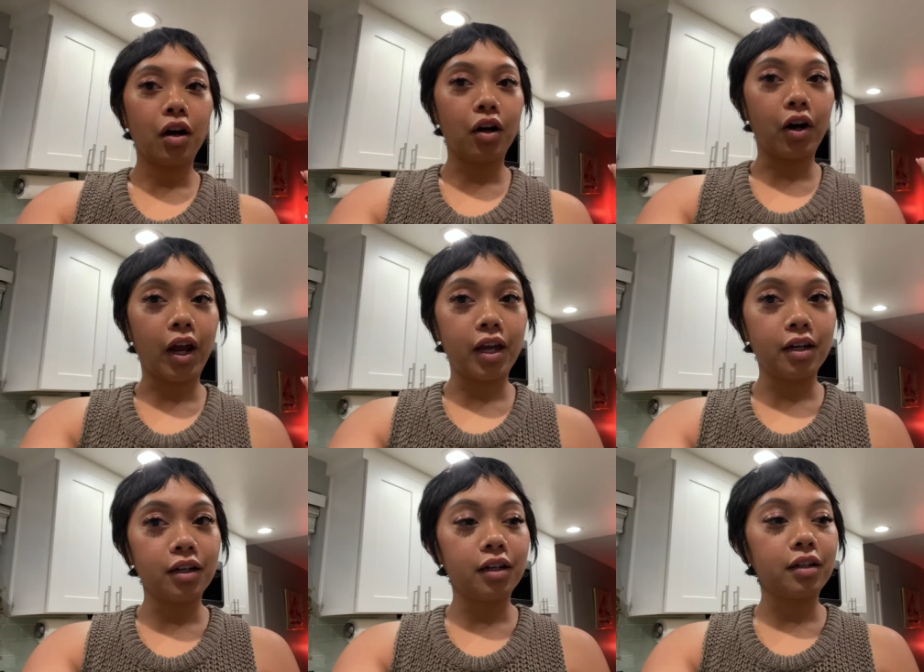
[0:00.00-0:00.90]
All right,
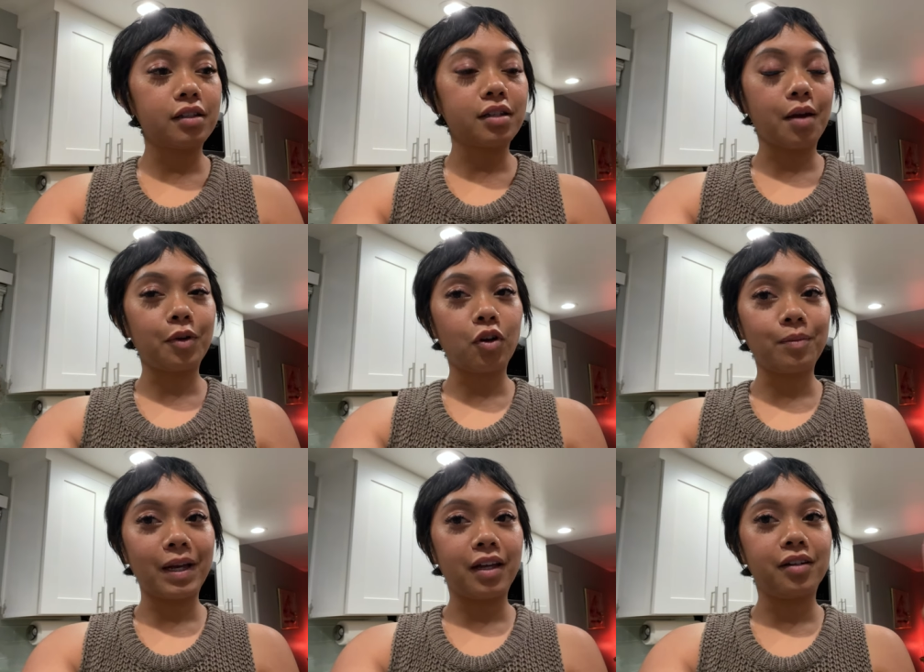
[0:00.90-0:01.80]
it's time to go to
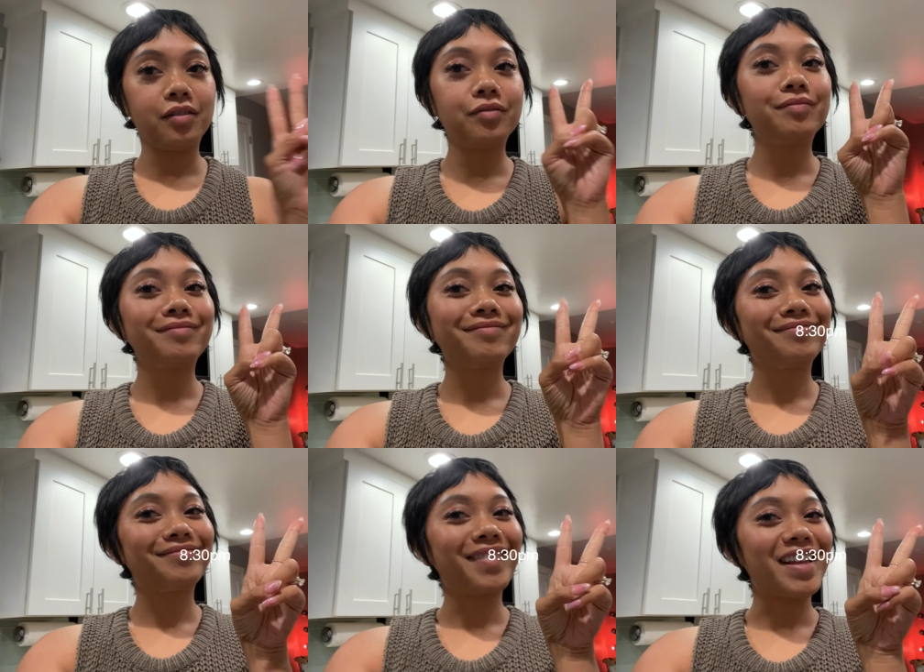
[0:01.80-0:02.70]
bed.
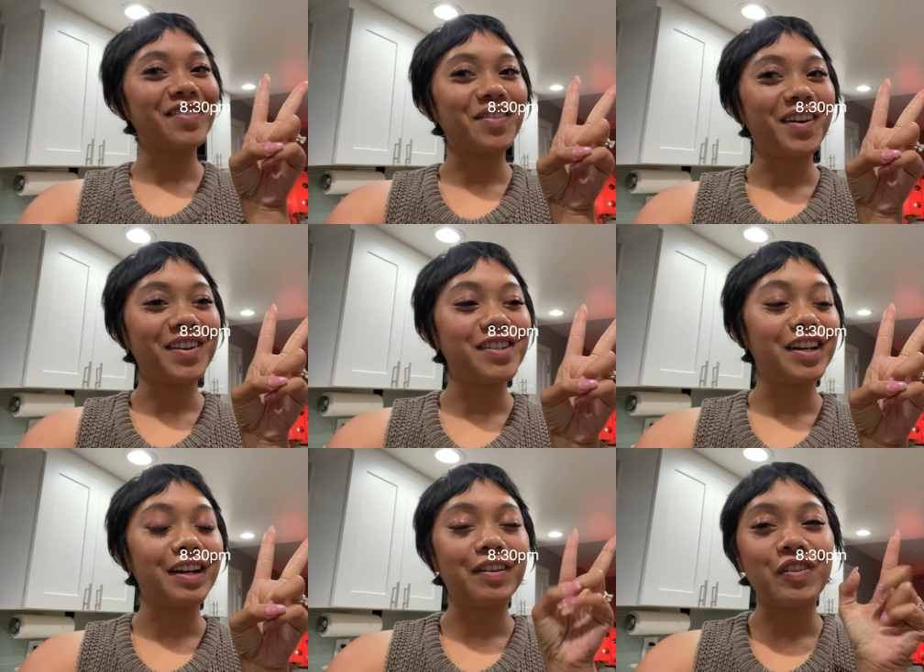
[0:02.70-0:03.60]
Thanks for
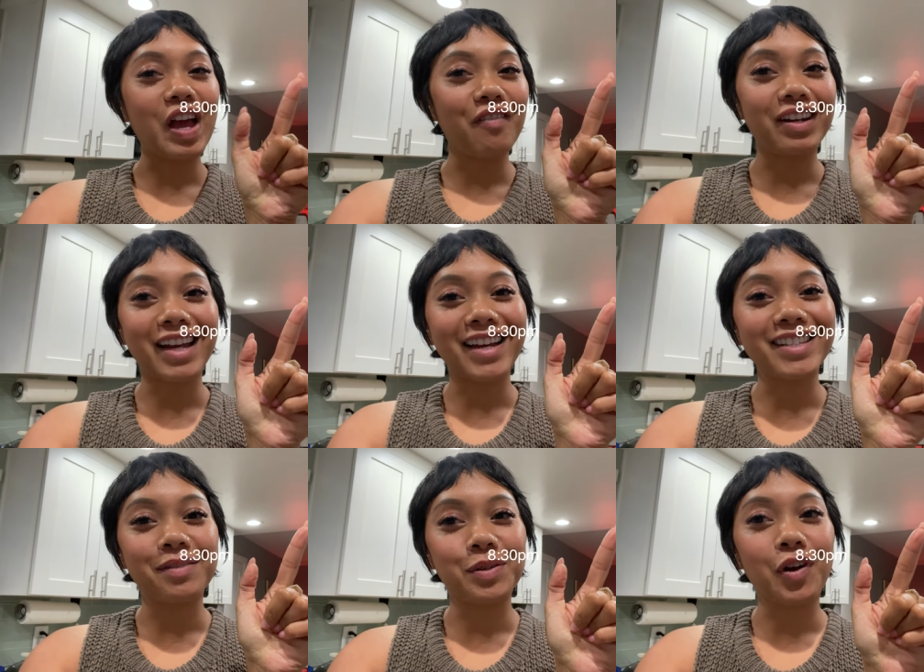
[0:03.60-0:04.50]
watching. If you haven't yet,
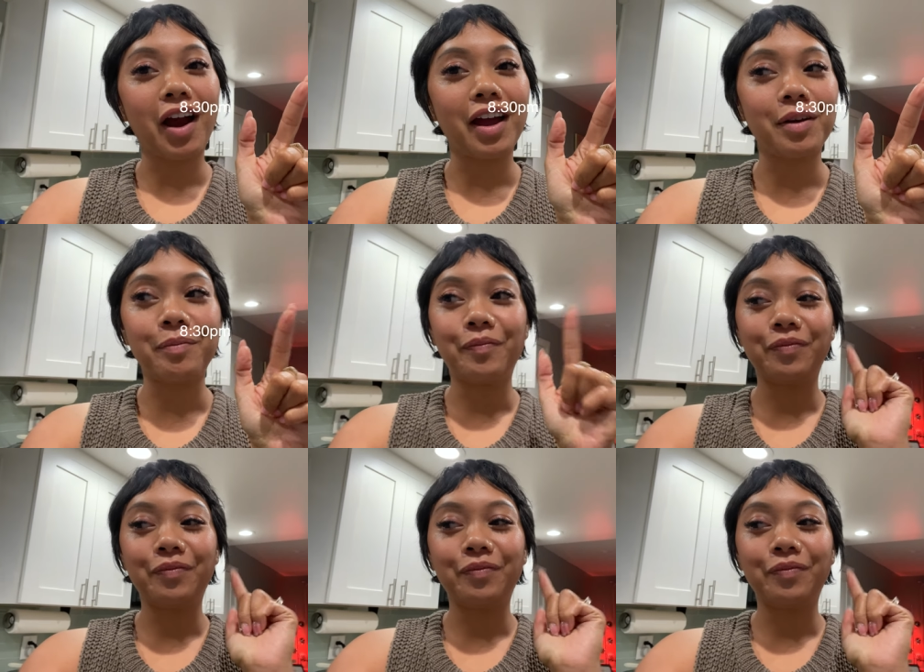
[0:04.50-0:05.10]
subscribe.